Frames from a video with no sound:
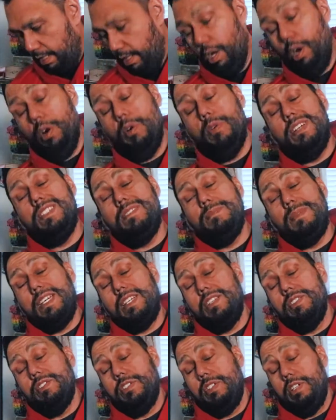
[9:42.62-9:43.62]
Always
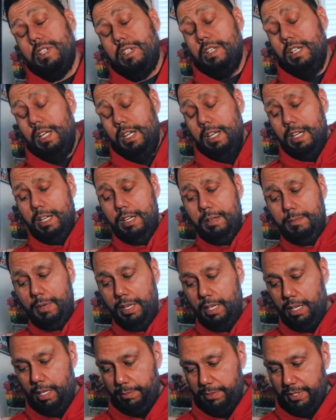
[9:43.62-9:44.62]
making sure
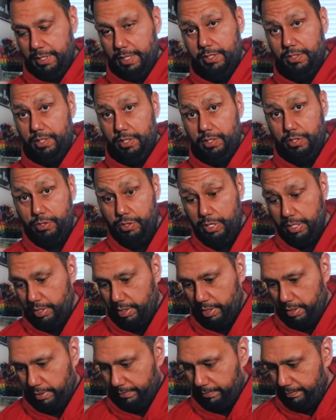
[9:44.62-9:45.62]
my arm stays on the
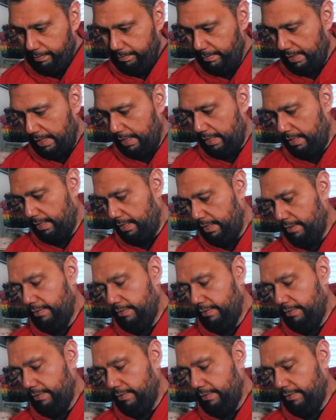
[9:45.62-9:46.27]
dresser because